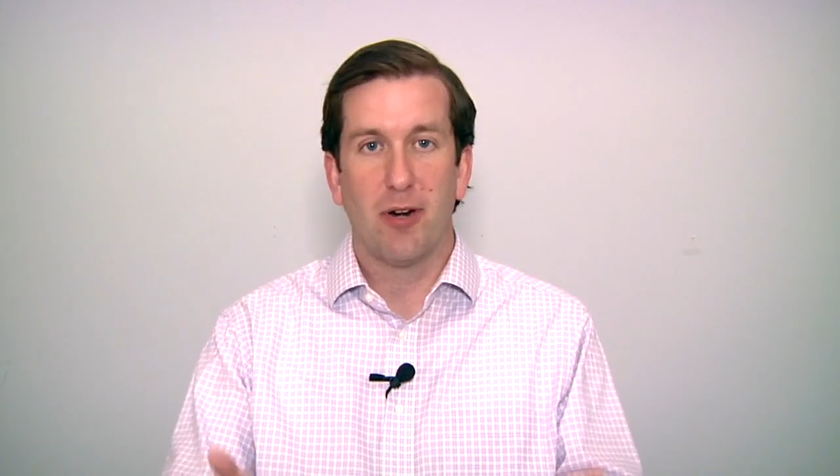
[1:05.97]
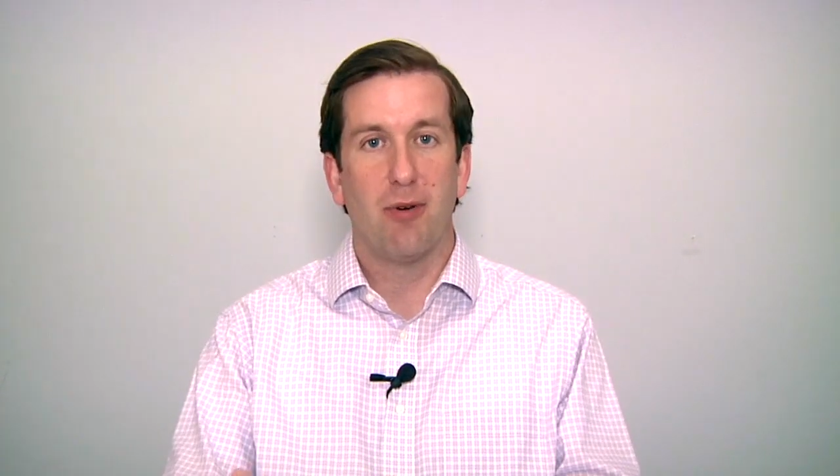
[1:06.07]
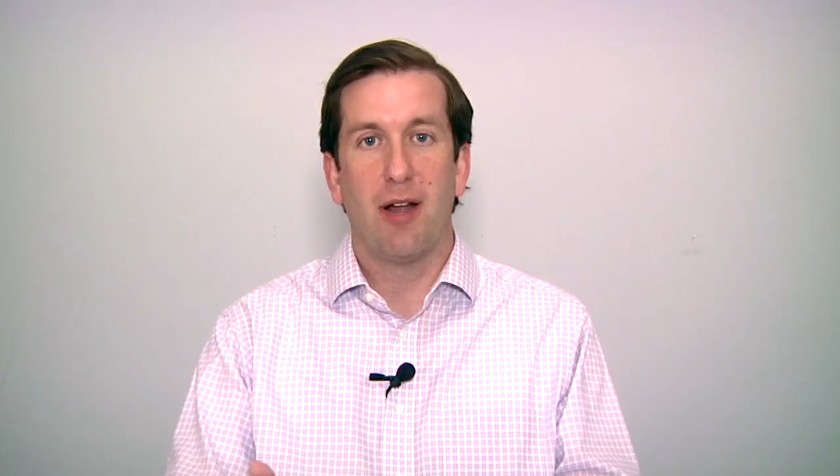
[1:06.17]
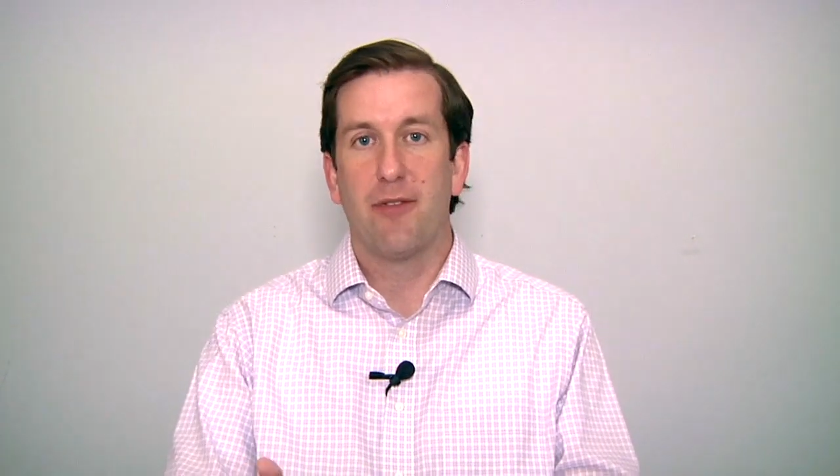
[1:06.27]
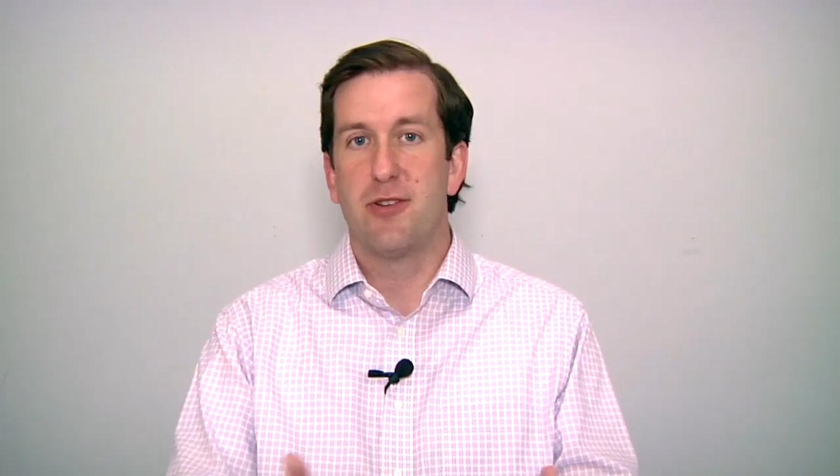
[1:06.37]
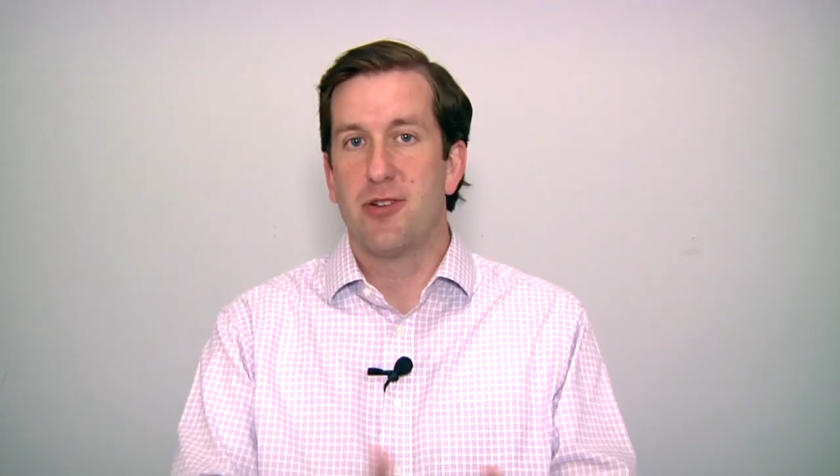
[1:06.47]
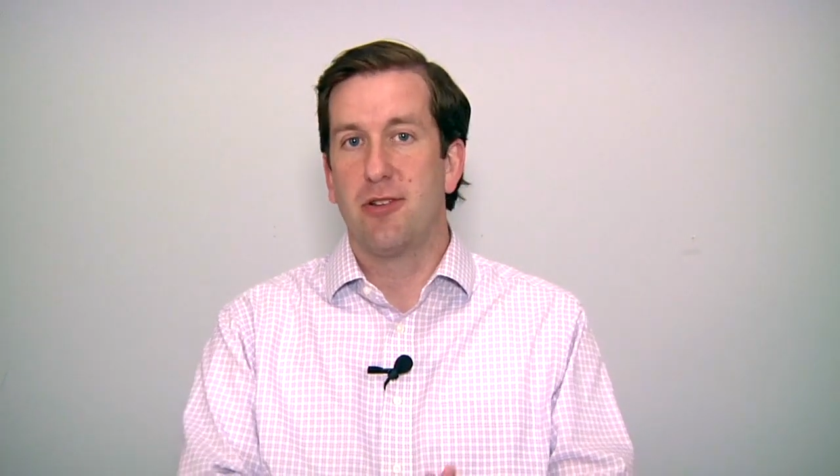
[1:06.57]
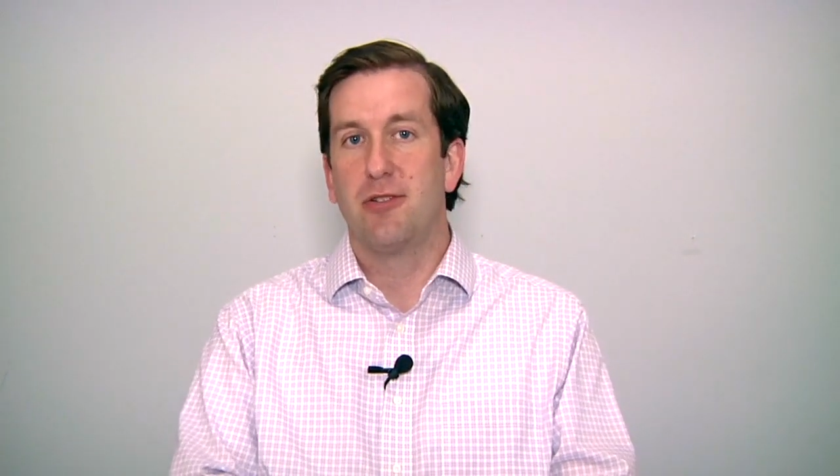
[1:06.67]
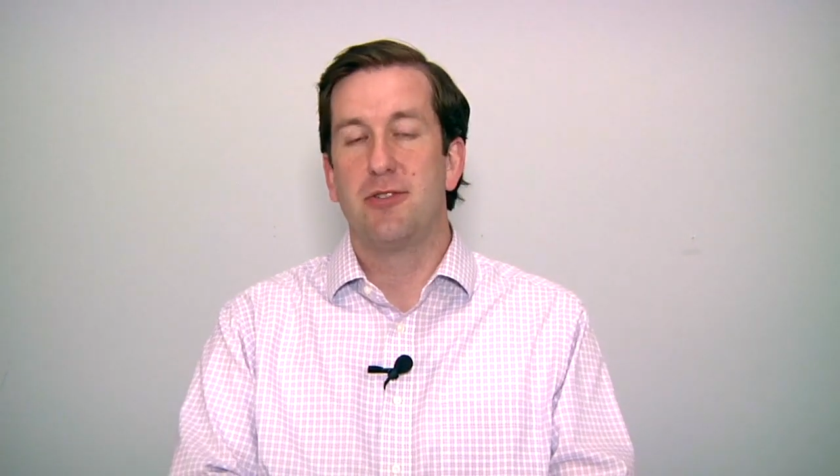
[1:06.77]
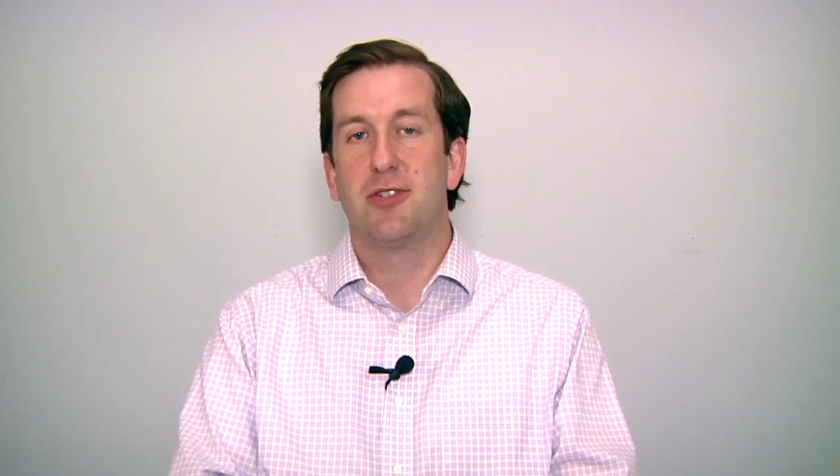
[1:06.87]
around the
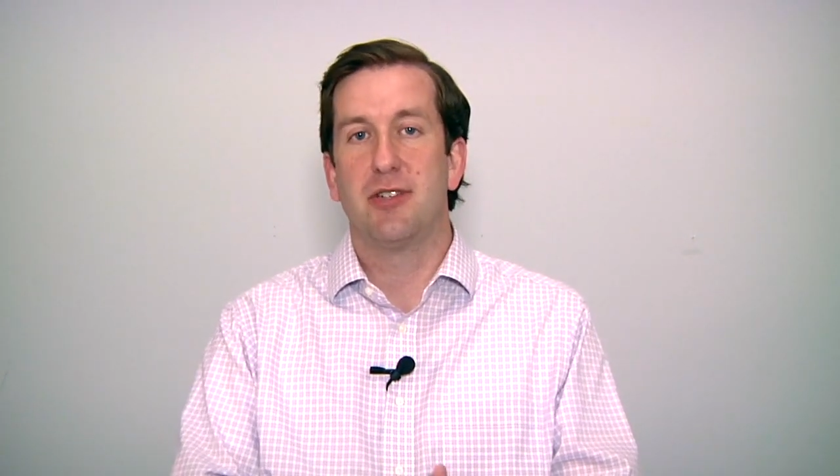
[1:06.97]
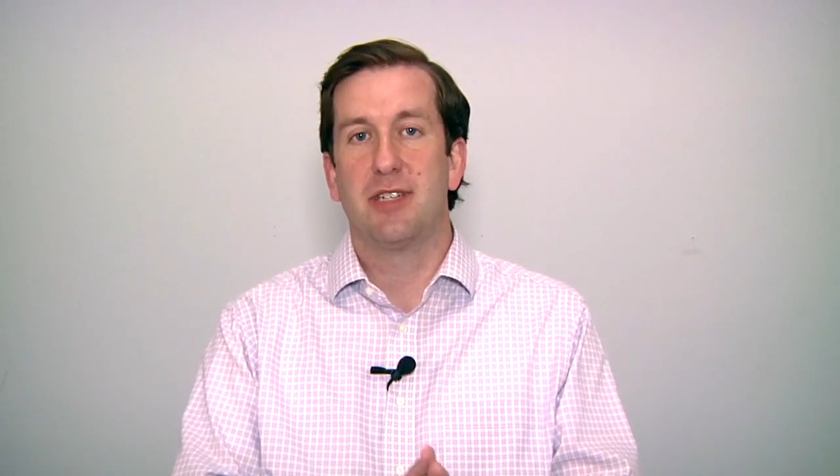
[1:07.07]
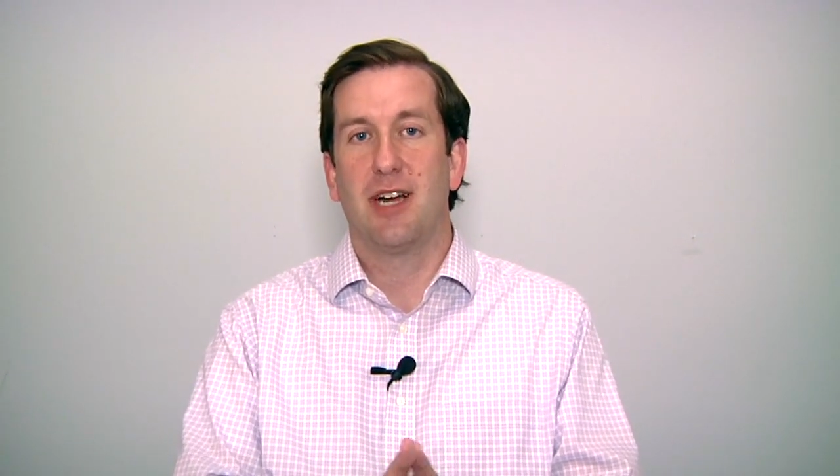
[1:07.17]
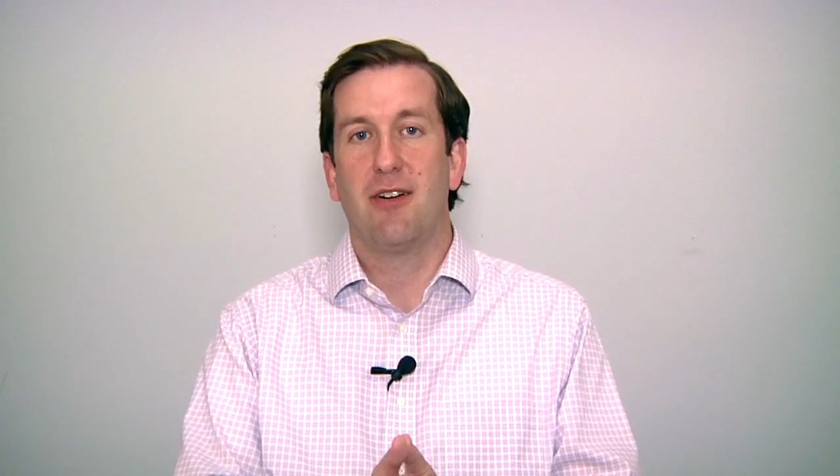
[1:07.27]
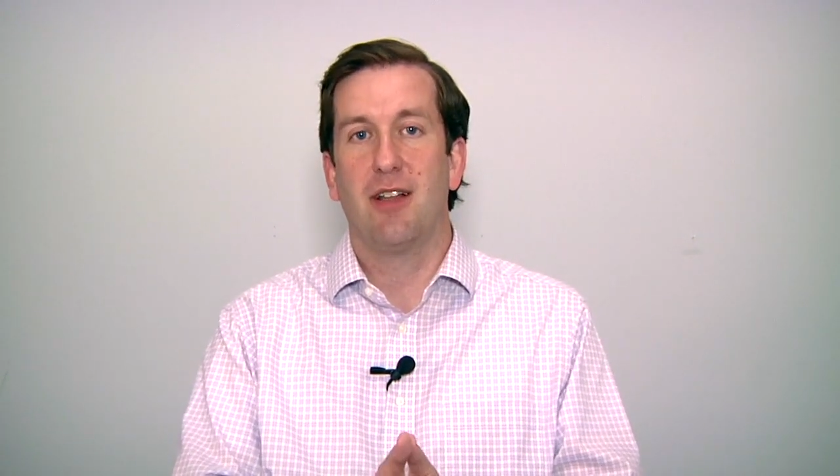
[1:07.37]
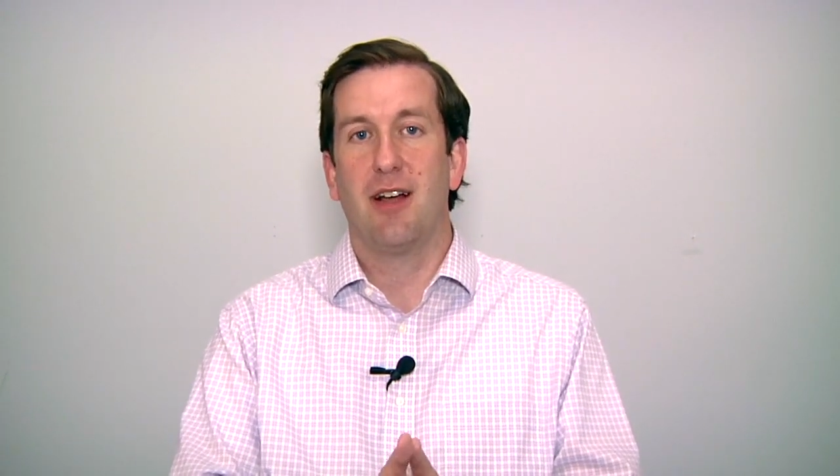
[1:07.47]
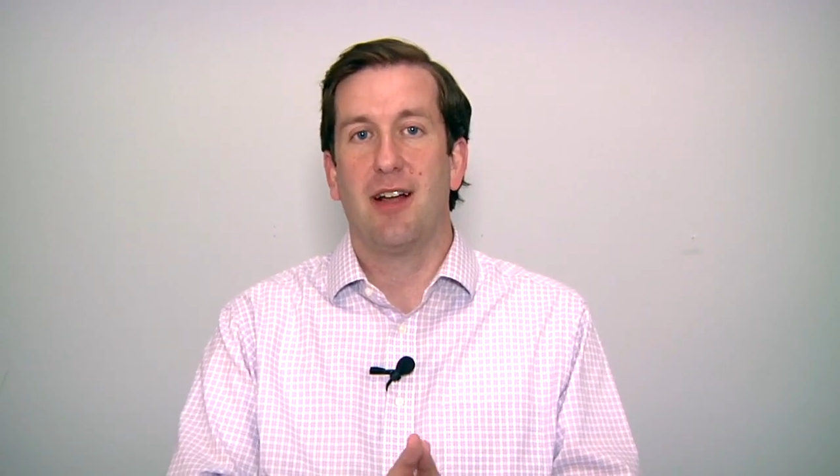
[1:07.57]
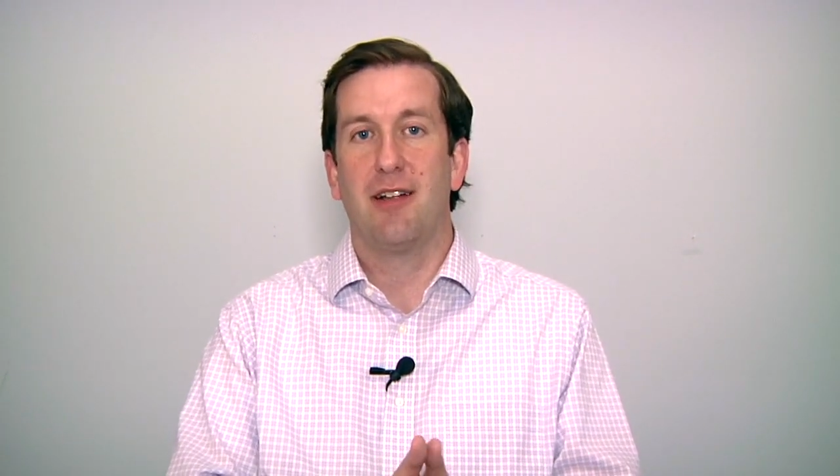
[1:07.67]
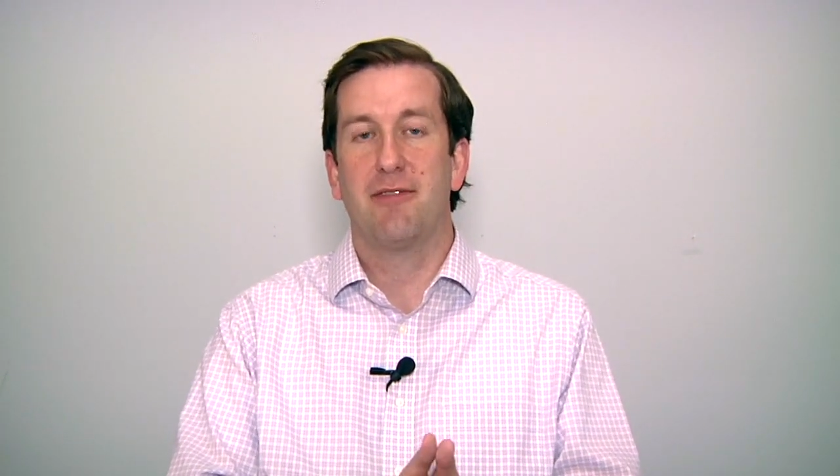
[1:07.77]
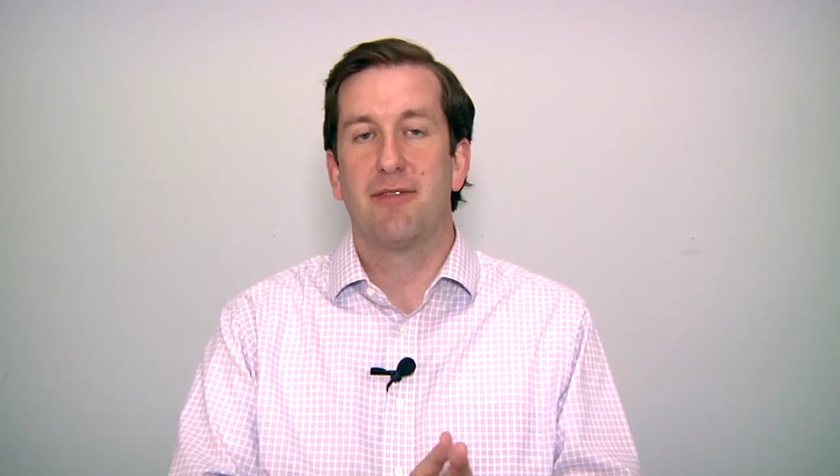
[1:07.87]
Jews your entire
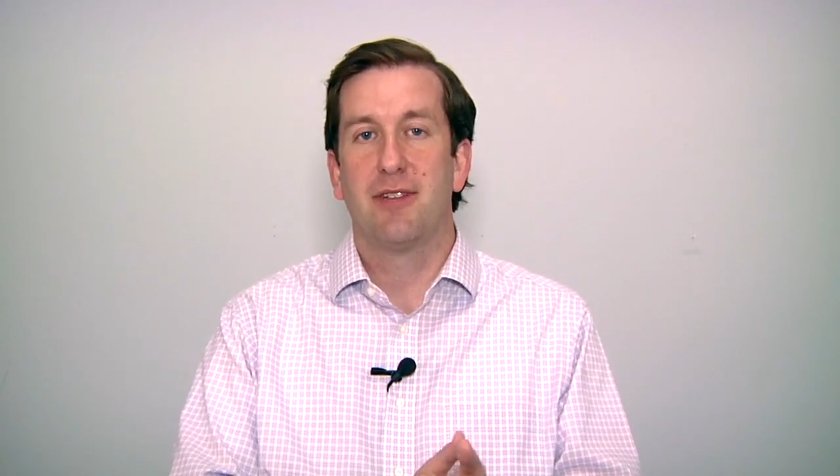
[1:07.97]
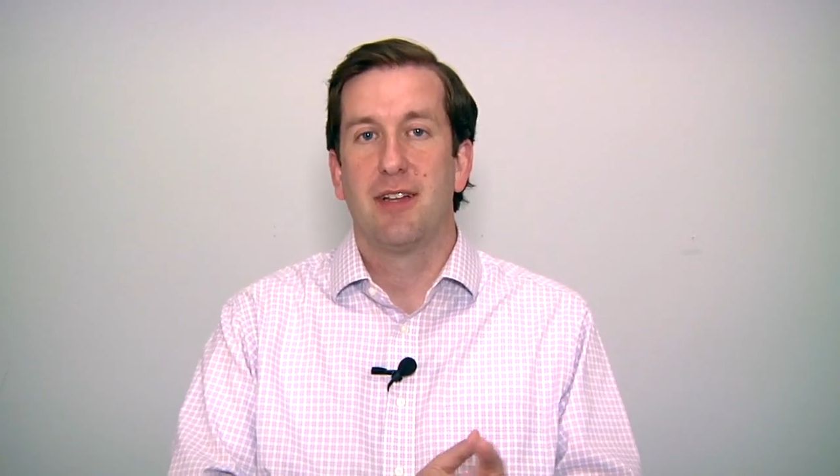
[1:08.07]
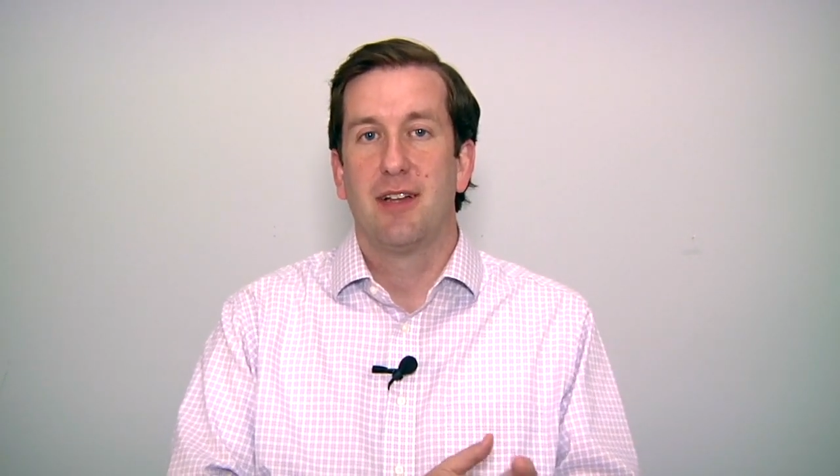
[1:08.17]
life.